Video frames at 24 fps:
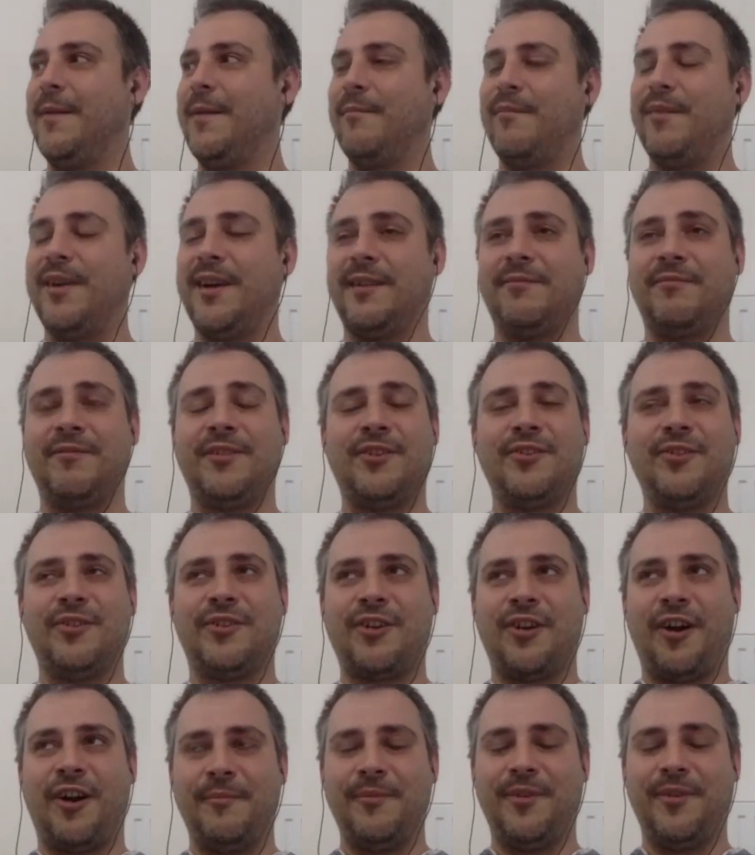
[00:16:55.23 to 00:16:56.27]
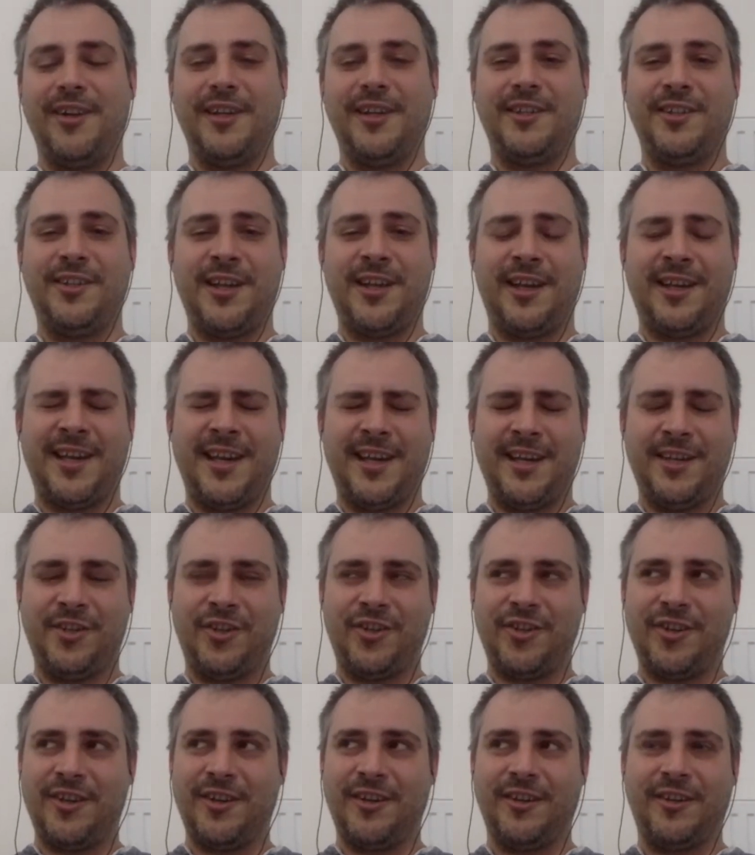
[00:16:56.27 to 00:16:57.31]
But good
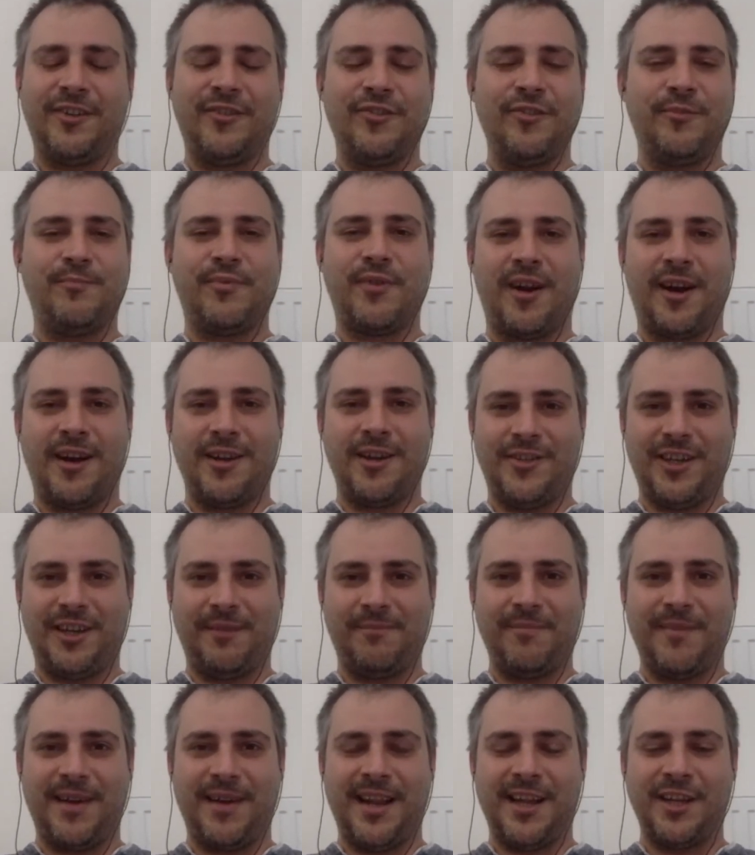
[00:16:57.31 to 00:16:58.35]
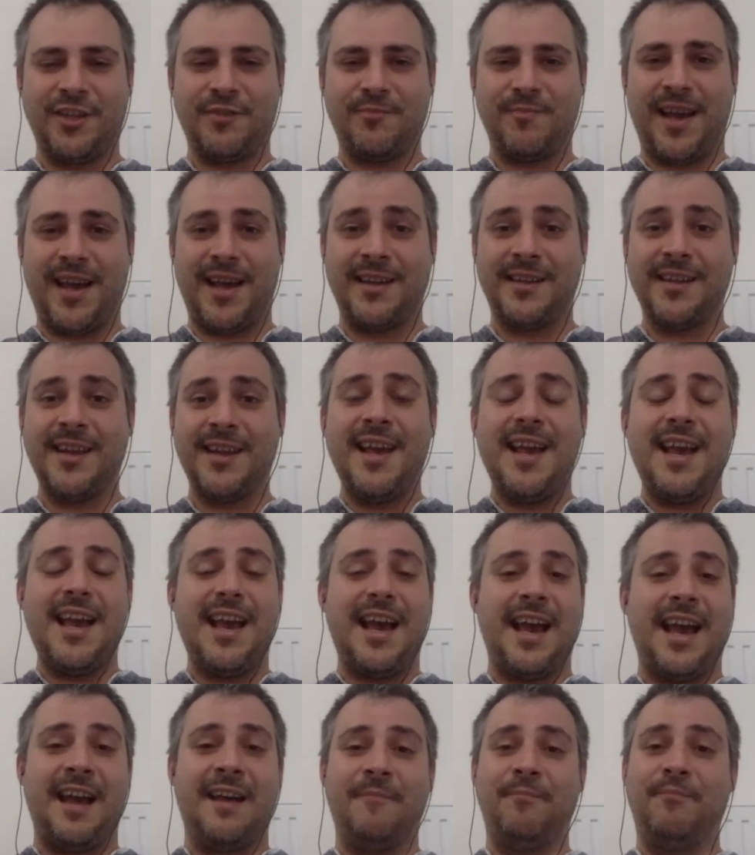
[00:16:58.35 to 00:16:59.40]
communication, good project management,
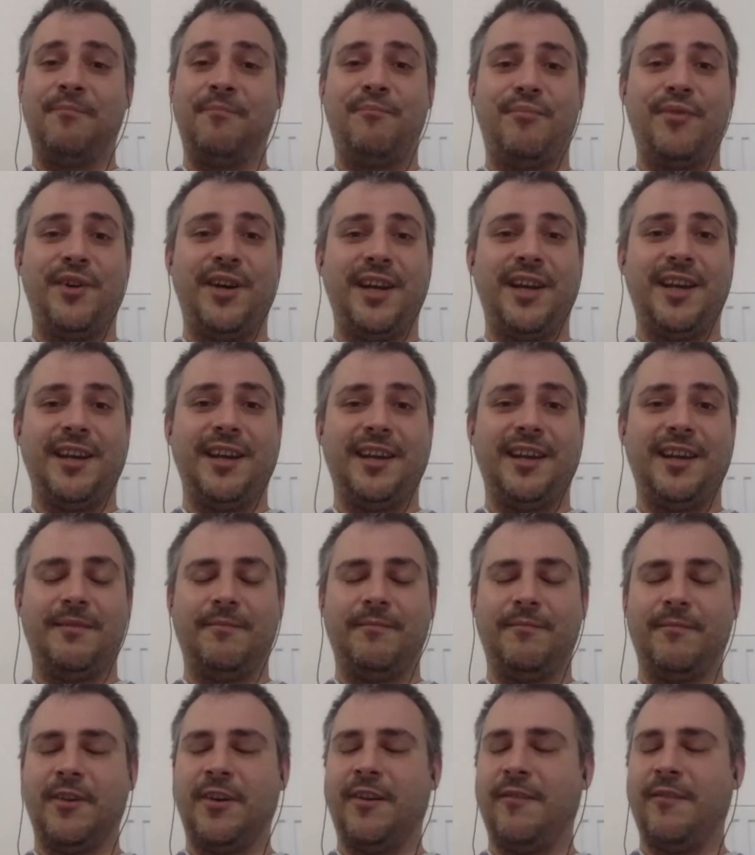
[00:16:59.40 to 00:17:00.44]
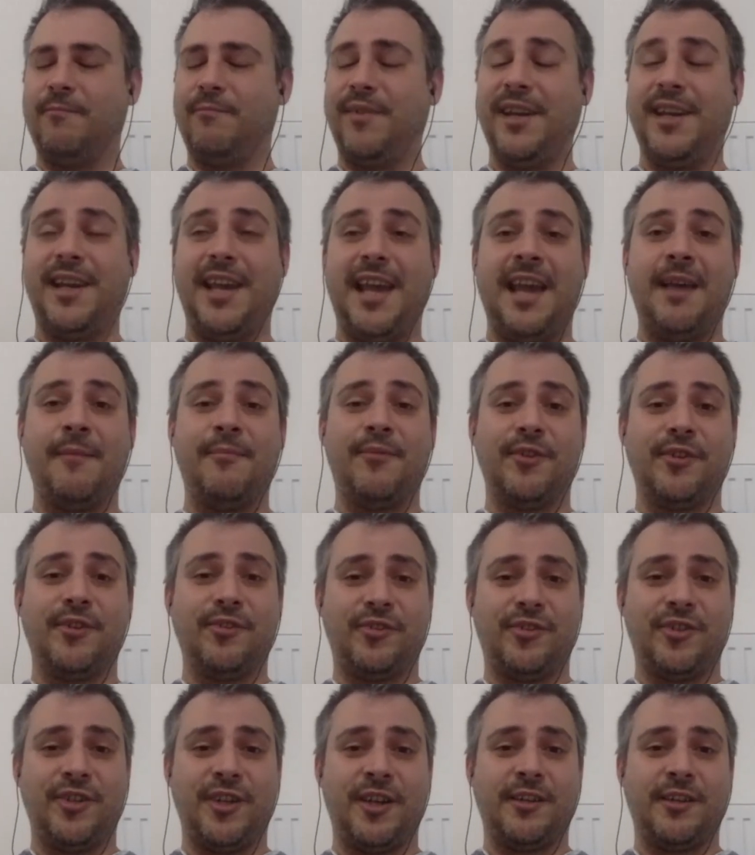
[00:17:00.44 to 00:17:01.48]
and being able to
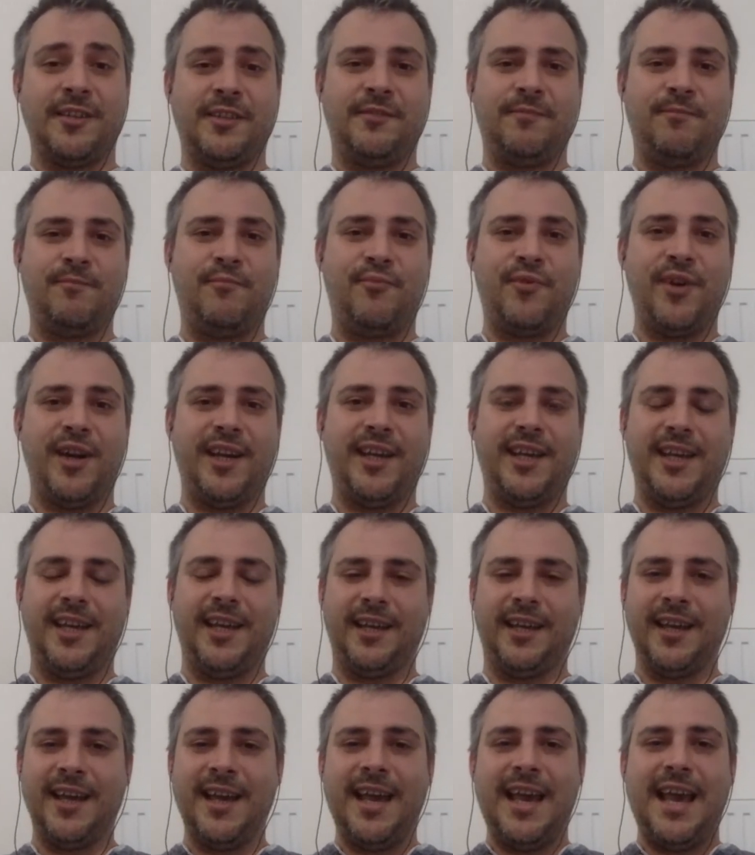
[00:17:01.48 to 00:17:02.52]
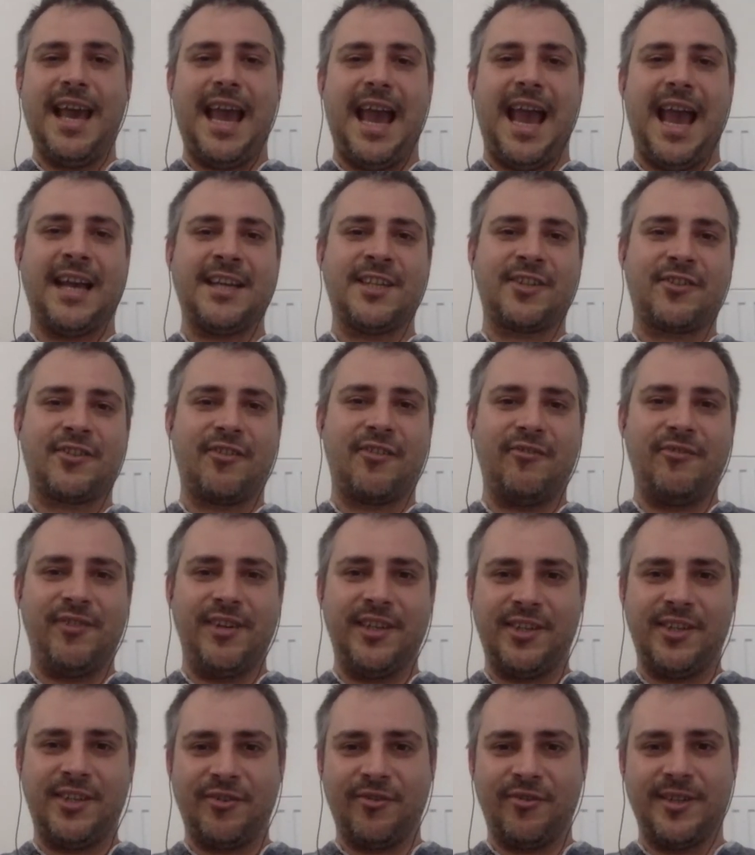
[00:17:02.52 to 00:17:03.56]
just bringing extra
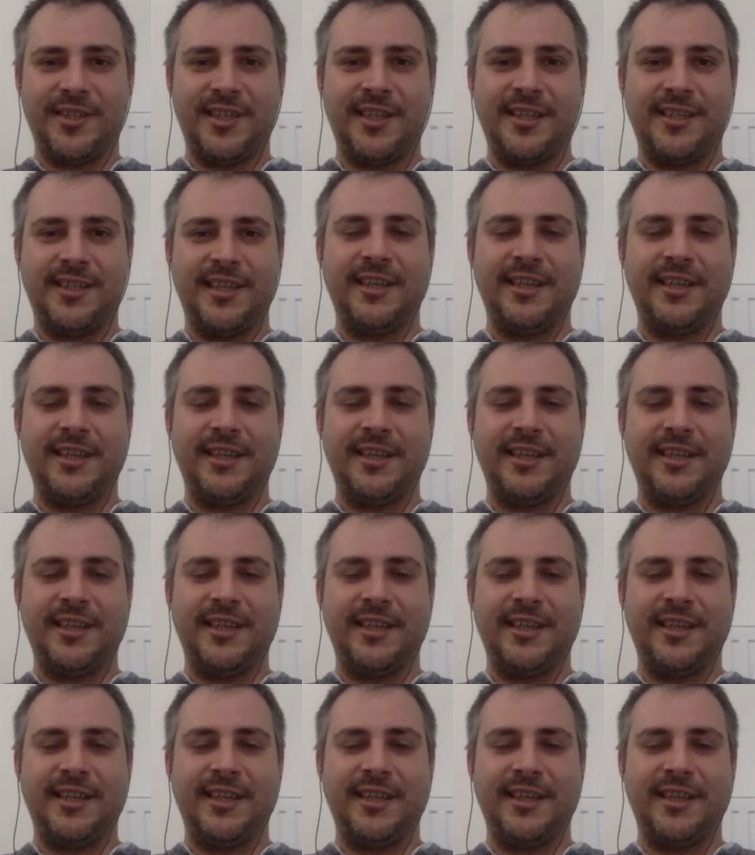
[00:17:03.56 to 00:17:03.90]
resources